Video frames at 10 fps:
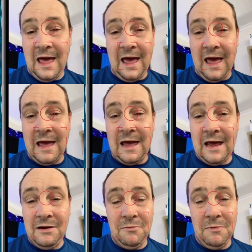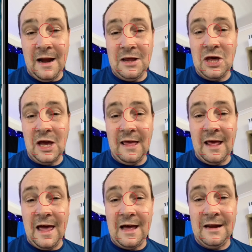and you'll be able to check that
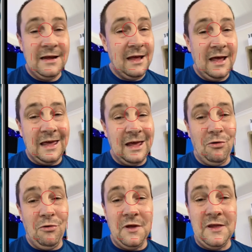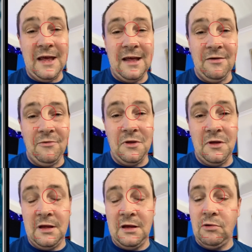out. And get all the all,
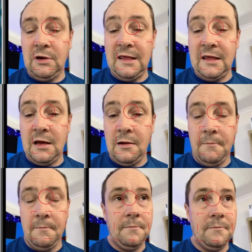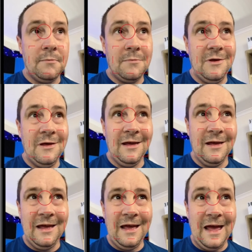you'll get the,
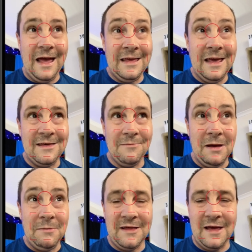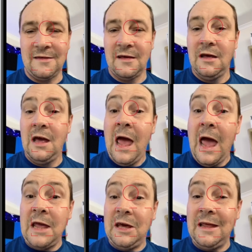and yes, you make mistakes,
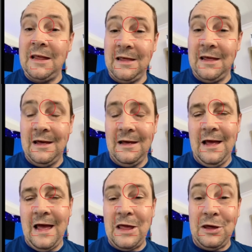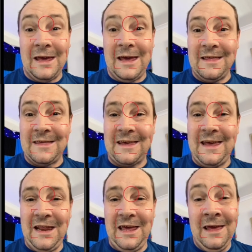and you get, and you can get the
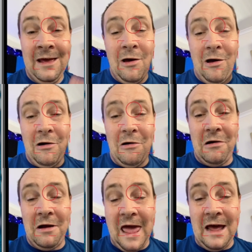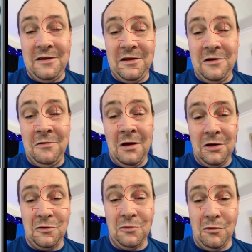skinny on how to do
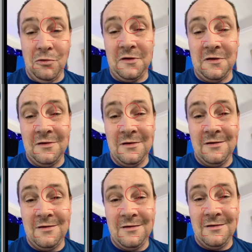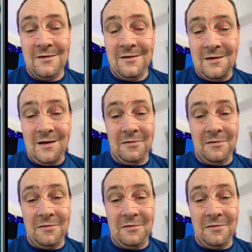shorts. I'll